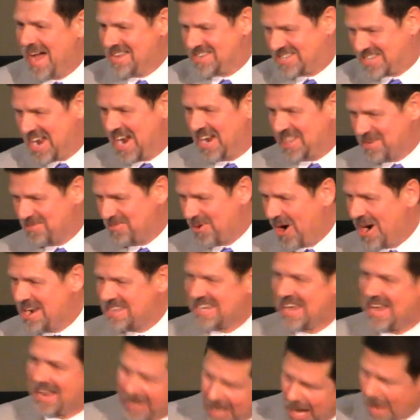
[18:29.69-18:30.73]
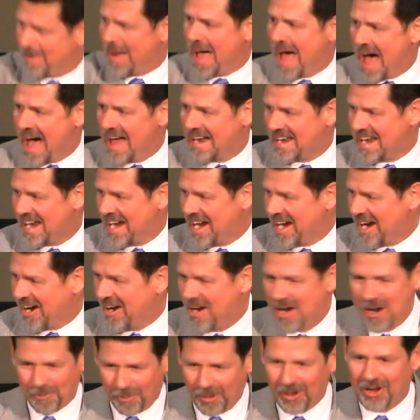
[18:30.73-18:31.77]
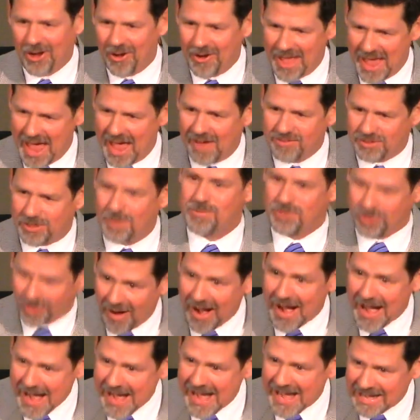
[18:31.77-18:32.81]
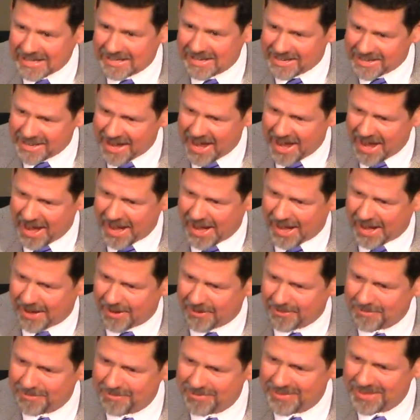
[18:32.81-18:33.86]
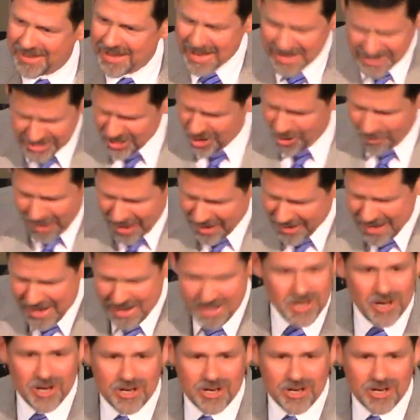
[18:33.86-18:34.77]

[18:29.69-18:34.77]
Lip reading: I said to the boys, come on here. We're going to have some training today. You know what?